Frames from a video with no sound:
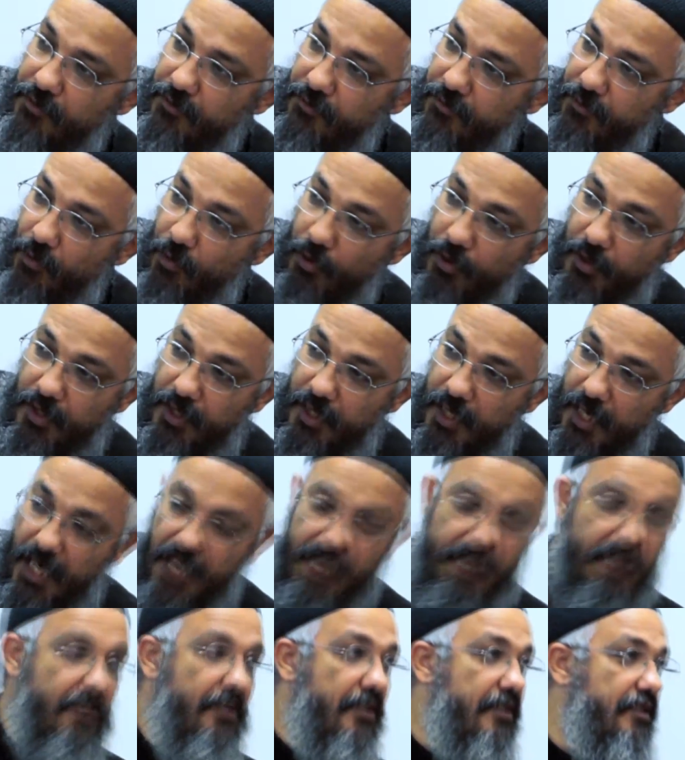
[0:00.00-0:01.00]
4,
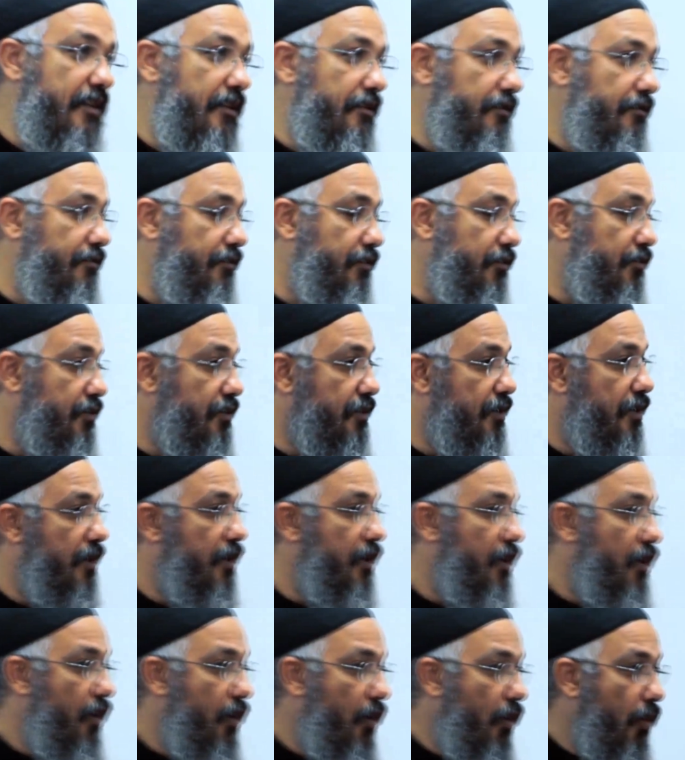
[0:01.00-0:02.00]
another set of 2s.
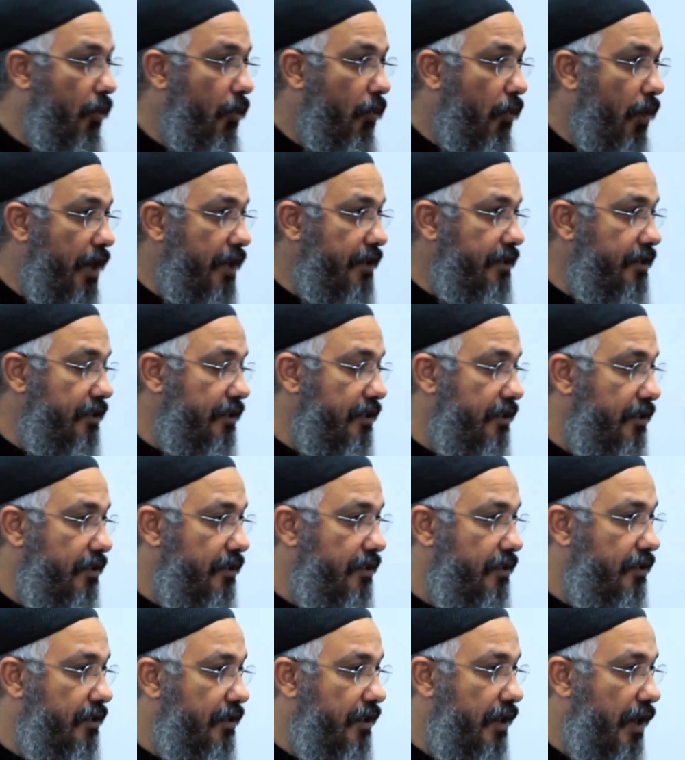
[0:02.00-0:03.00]
1
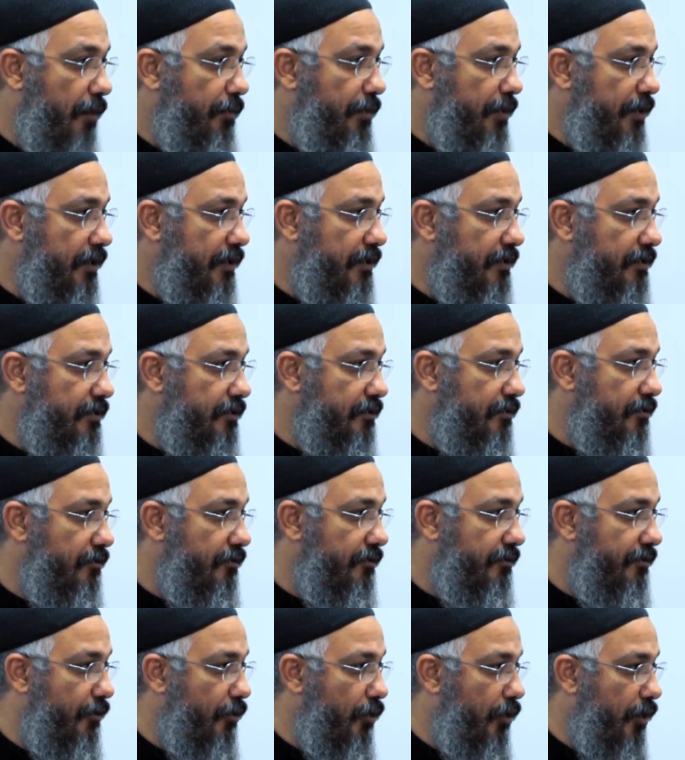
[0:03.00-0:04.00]
couple,
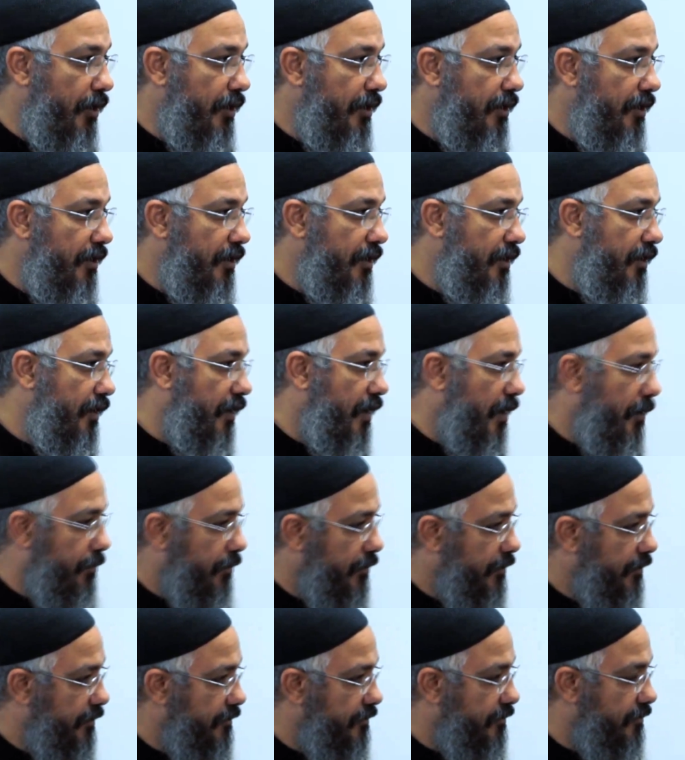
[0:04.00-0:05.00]
4
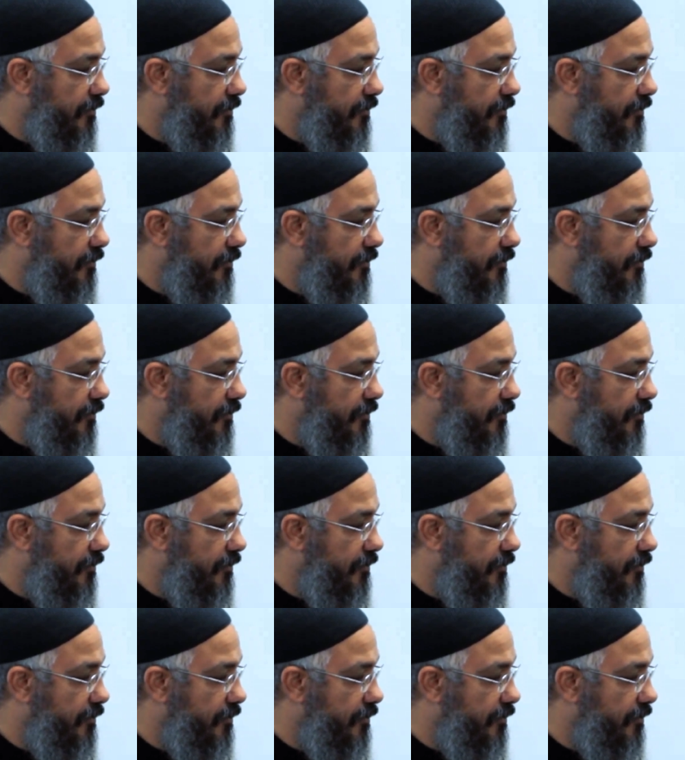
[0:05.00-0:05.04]
couple.